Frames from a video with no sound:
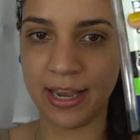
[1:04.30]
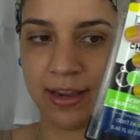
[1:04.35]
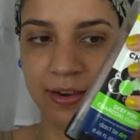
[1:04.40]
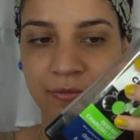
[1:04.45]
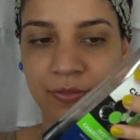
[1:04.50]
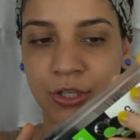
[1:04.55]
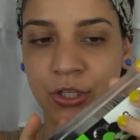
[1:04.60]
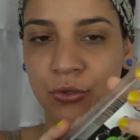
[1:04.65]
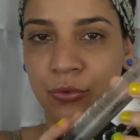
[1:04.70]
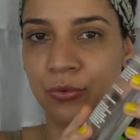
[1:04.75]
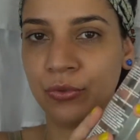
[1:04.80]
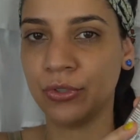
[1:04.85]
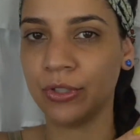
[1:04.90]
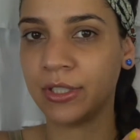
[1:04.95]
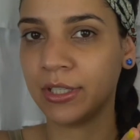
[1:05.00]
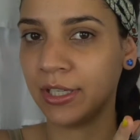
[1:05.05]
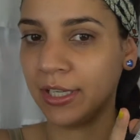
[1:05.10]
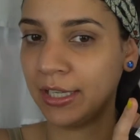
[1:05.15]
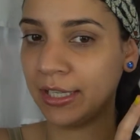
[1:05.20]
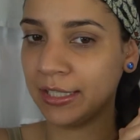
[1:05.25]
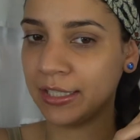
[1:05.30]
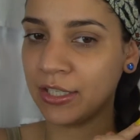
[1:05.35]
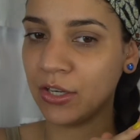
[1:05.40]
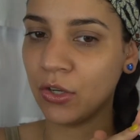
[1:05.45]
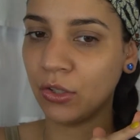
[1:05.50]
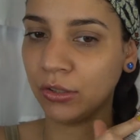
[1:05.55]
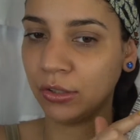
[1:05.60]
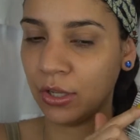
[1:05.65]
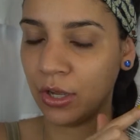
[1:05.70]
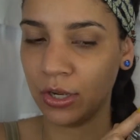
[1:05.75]
I've used it
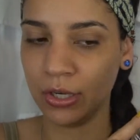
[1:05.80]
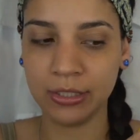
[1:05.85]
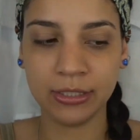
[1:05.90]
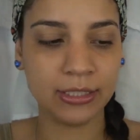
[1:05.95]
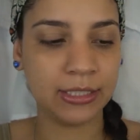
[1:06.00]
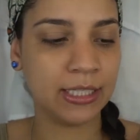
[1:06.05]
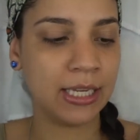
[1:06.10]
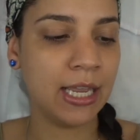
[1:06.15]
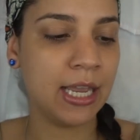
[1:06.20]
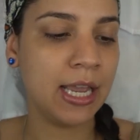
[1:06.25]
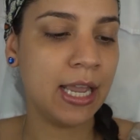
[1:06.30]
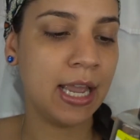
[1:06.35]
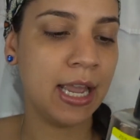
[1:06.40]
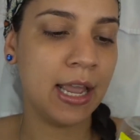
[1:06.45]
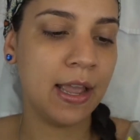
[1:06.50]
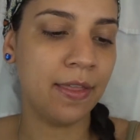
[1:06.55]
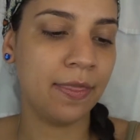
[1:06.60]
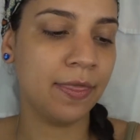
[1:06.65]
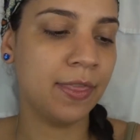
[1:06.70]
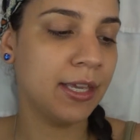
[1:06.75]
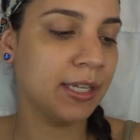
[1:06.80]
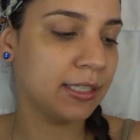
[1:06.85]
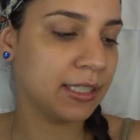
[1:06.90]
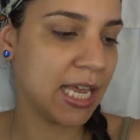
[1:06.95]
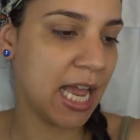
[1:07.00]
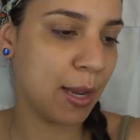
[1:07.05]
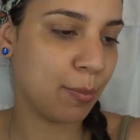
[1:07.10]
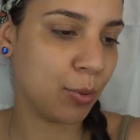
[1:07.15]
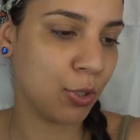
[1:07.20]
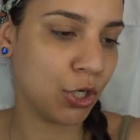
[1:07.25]
a lot. This
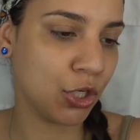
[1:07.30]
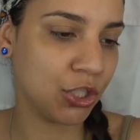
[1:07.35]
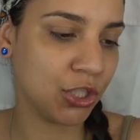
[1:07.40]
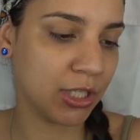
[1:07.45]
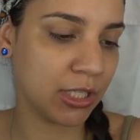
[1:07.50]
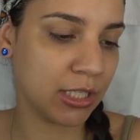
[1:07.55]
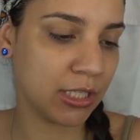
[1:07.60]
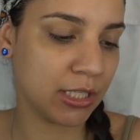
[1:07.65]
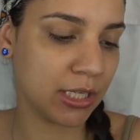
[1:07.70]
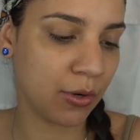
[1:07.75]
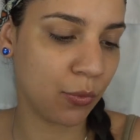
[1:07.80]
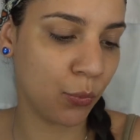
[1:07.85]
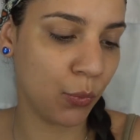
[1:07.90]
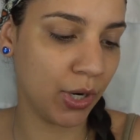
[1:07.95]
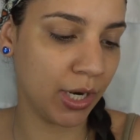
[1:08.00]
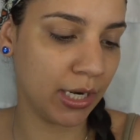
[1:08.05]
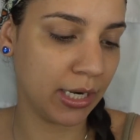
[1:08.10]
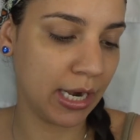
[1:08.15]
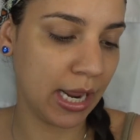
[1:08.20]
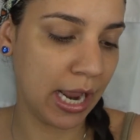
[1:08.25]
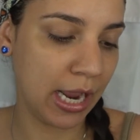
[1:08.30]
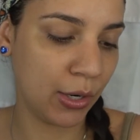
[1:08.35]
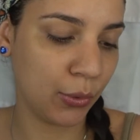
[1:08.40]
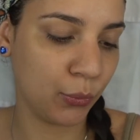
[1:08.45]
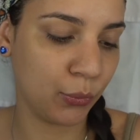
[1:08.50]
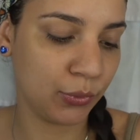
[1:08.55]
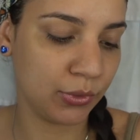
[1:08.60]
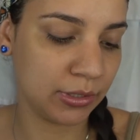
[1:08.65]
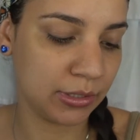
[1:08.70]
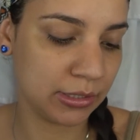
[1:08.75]
I purchased when I
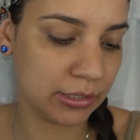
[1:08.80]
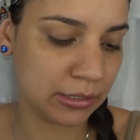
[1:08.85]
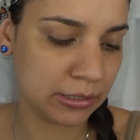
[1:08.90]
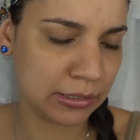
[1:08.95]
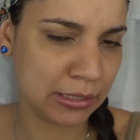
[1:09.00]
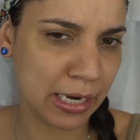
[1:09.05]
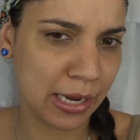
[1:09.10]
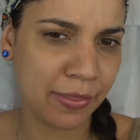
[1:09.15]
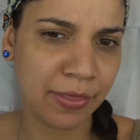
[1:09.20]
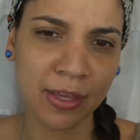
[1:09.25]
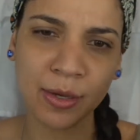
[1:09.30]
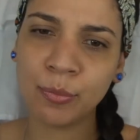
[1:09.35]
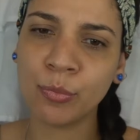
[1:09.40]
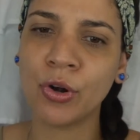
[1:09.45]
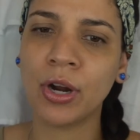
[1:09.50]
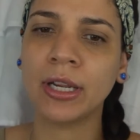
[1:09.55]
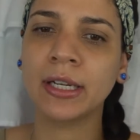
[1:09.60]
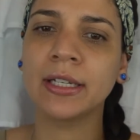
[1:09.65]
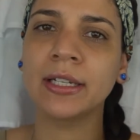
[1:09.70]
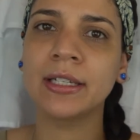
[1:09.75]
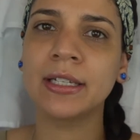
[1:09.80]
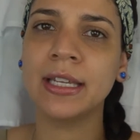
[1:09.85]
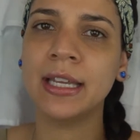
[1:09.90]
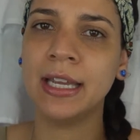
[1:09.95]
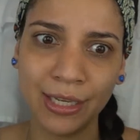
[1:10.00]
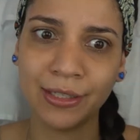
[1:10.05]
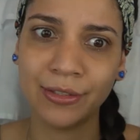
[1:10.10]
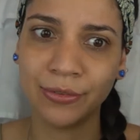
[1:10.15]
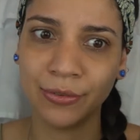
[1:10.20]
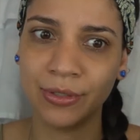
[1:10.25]
was, I think, pregnant.
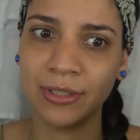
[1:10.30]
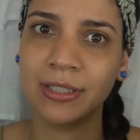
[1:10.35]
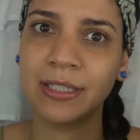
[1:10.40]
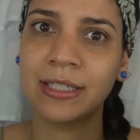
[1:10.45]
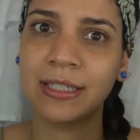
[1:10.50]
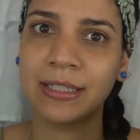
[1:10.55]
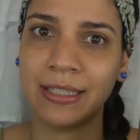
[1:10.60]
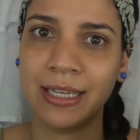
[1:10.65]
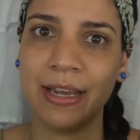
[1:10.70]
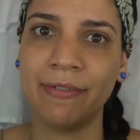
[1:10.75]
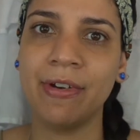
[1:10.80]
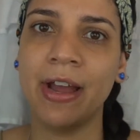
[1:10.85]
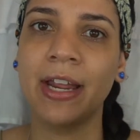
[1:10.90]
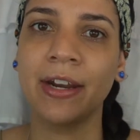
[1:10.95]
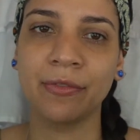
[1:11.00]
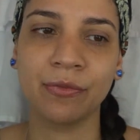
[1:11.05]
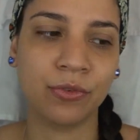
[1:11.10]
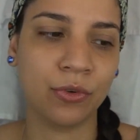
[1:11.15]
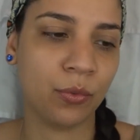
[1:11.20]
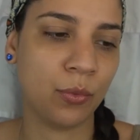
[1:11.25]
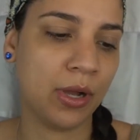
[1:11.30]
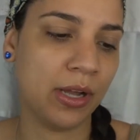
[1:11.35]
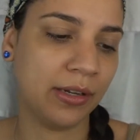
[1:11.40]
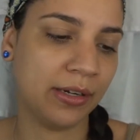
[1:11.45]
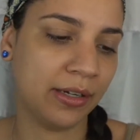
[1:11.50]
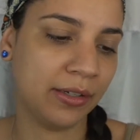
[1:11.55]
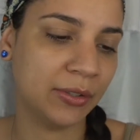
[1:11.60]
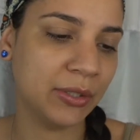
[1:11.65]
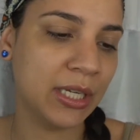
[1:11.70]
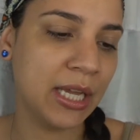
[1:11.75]
Yeah, so this, I've had it for a while
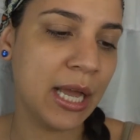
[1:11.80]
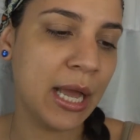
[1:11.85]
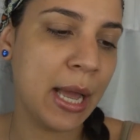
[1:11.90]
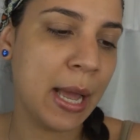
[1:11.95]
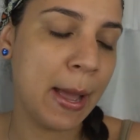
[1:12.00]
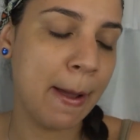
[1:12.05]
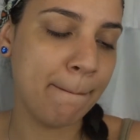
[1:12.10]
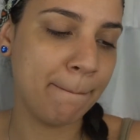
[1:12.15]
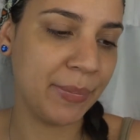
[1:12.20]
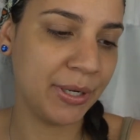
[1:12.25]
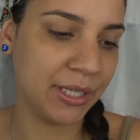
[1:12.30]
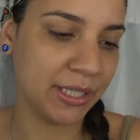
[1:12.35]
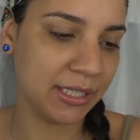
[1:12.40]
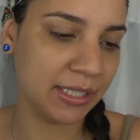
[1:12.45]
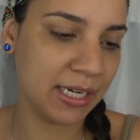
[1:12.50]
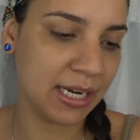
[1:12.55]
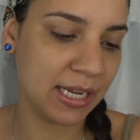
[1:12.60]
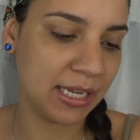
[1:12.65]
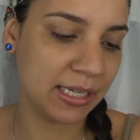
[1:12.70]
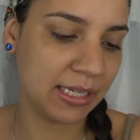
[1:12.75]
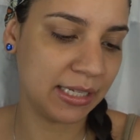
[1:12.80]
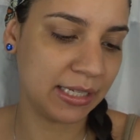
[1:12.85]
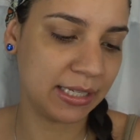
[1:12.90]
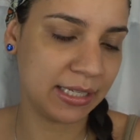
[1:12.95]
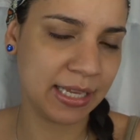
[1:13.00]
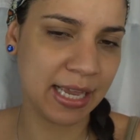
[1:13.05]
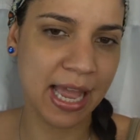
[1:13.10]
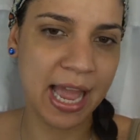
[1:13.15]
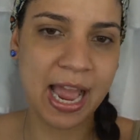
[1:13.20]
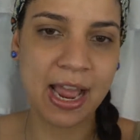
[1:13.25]
now. But
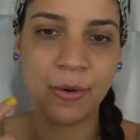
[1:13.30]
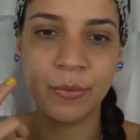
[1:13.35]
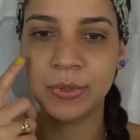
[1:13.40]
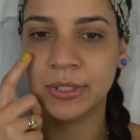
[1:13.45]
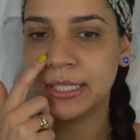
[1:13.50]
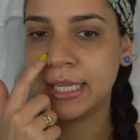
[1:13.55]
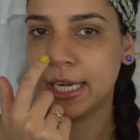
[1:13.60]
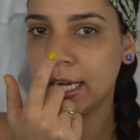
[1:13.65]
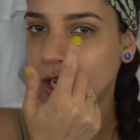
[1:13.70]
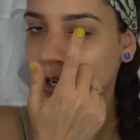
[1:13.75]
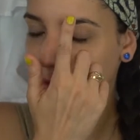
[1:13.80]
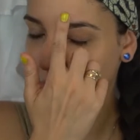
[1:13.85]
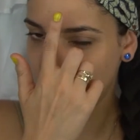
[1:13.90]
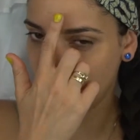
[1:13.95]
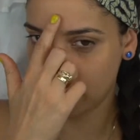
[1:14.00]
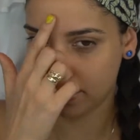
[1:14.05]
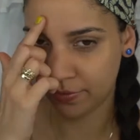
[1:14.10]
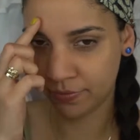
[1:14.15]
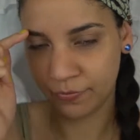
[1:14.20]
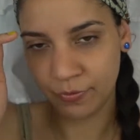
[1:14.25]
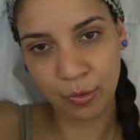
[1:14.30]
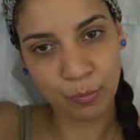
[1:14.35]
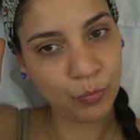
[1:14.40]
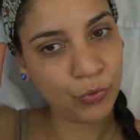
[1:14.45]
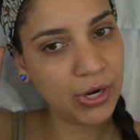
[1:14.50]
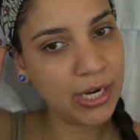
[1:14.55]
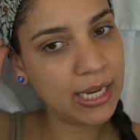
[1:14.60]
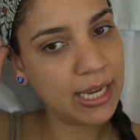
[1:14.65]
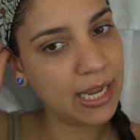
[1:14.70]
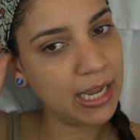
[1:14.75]
I was getting a lot of
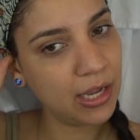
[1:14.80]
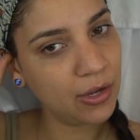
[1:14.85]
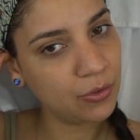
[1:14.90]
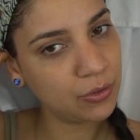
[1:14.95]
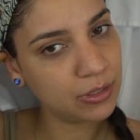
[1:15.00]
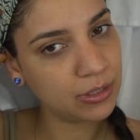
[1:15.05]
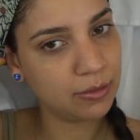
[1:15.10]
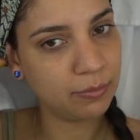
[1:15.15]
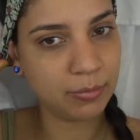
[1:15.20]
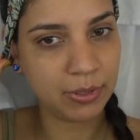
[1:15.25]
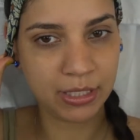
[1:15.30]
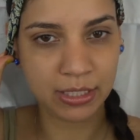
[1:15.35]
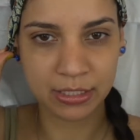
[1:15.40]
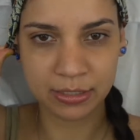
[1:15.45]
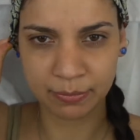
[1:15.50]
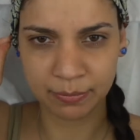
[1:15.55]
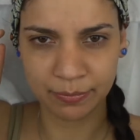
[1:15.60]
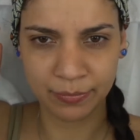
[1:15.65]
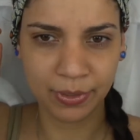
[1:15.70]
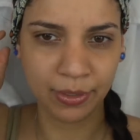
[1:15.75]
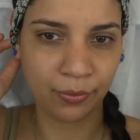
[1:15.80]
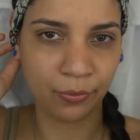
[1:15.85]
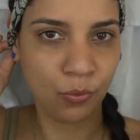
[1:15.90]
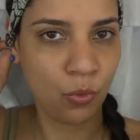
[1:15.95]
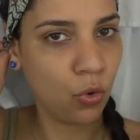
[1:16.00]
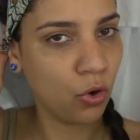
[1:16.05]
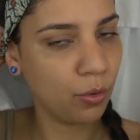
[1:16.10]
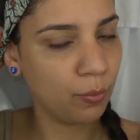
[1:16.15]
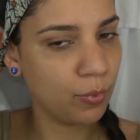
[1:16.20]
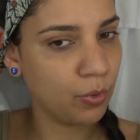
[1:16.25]
breakouts because, you know,
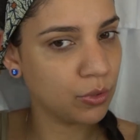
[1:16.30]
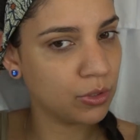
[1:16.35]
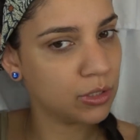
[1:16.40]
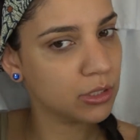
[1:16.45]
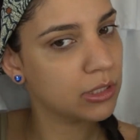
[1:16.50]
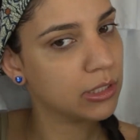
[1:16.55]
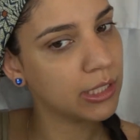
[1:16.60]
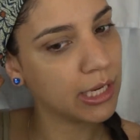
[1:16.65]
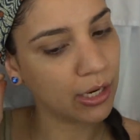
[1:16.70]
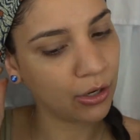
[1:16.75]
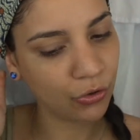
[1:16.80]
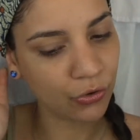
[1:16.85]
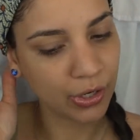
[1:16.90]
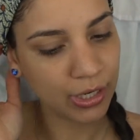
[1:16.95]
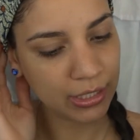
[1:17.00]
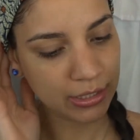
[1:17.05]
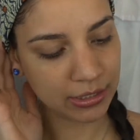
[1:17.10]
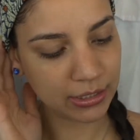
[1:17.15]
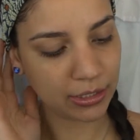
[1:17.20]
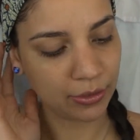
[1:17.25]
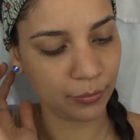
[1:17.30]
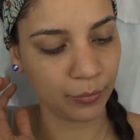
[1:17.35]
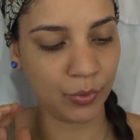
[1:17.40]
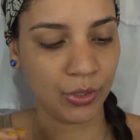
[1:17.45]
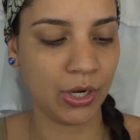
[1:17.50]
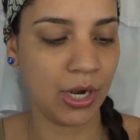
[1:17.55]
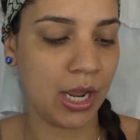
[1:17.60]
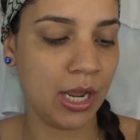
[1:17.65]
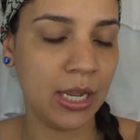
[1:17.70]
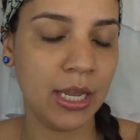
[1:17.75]
hormones get crazy and
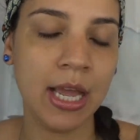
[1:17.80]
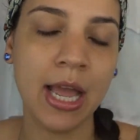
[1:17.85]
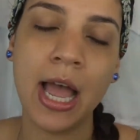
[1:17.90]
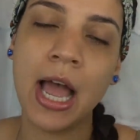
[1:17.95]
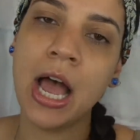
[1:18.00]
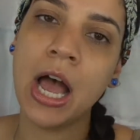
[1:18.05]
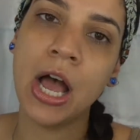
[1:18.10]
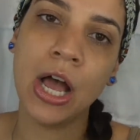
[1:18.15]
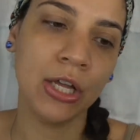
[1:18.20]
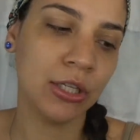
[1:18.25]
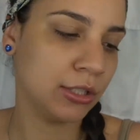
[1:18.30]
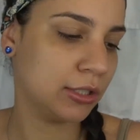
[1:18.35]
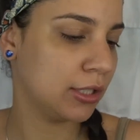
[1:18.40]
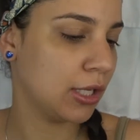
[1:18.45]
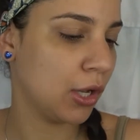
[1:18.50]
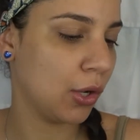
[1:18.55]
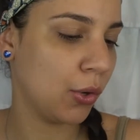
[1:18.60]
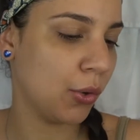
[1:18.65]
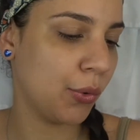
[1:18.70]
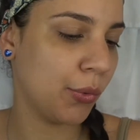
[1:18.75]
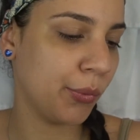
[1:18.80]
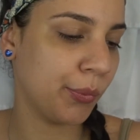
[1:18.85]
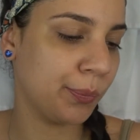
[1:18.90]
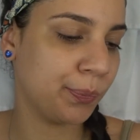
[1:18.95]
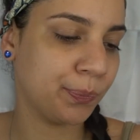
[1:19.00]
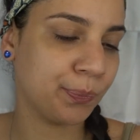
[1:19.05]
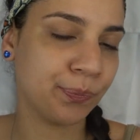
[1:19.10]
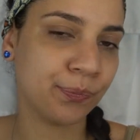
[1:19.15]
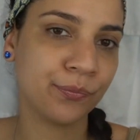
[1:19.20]
whatnot. So